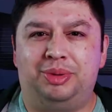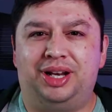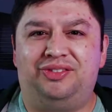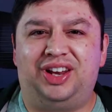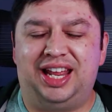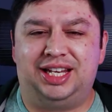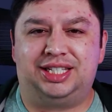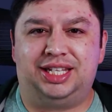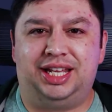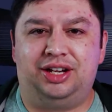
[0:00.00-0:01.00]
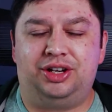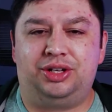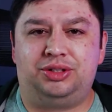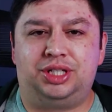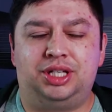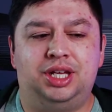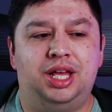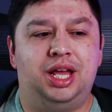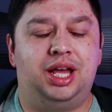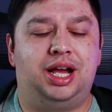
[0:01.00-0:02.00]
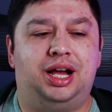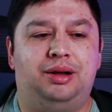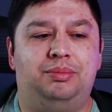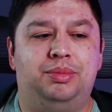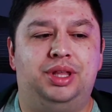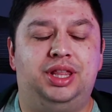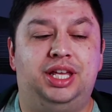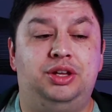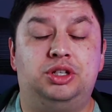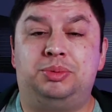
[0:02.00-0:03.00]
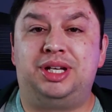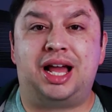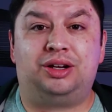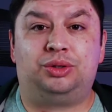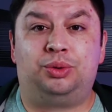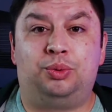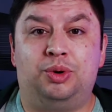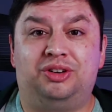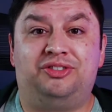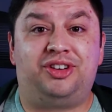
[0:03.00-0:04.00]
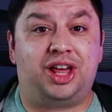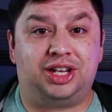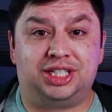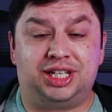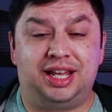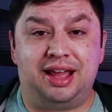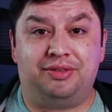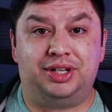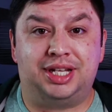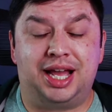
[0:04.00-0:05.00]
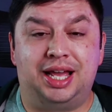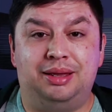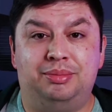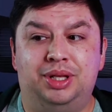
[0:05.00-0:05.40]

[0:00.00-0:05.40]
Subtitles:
bit of latency introduced. The USB dongle worked flawlessly every time.